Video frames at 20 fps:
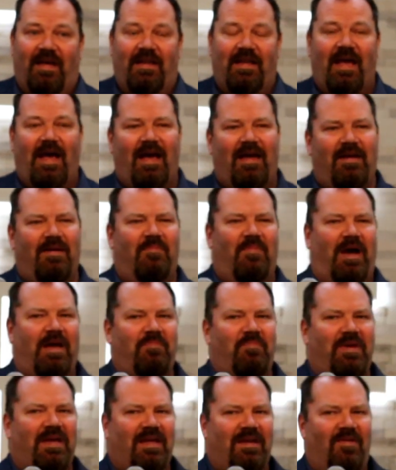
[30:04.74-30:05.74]
that yeah it
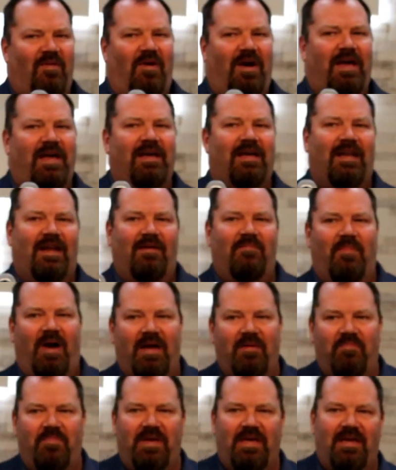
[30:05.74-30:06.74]
might be annoying and it
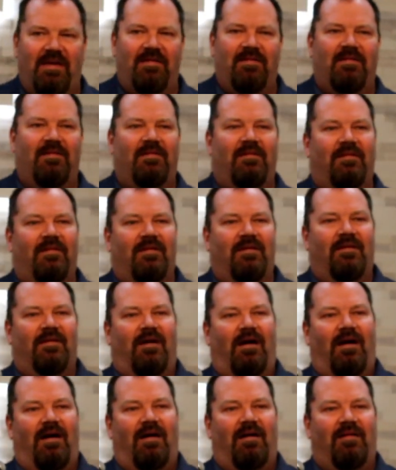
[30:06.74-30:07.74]
might be
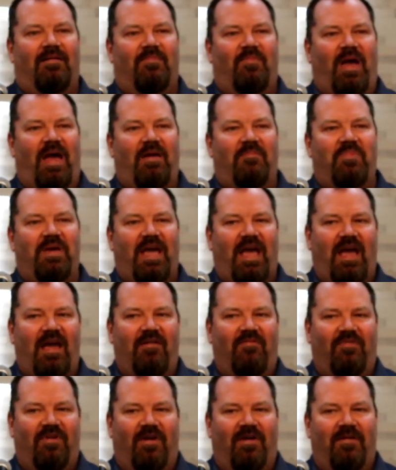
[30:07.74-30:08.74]
uh, bad
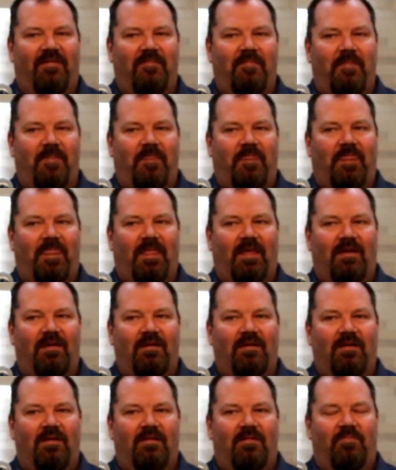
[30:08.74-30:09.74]
behavior,
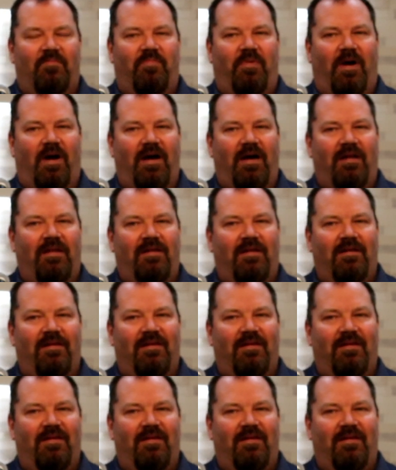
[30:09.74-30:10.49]
but